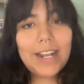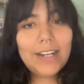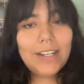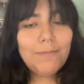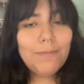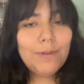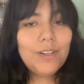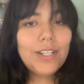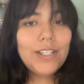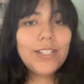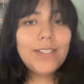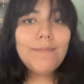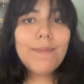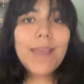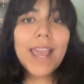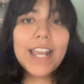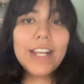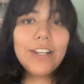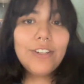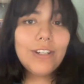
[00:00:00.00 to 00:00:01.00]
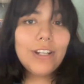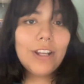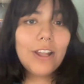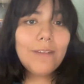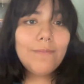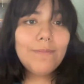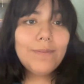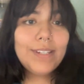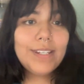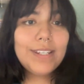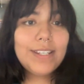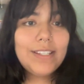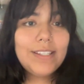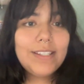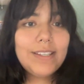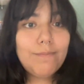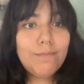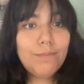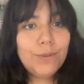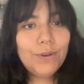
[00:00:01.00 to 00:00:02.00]
active participation
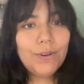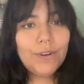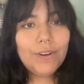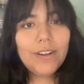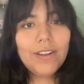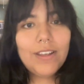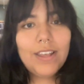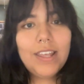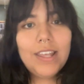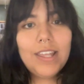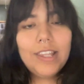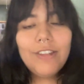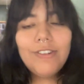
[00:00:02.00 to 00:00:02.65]
options, and more.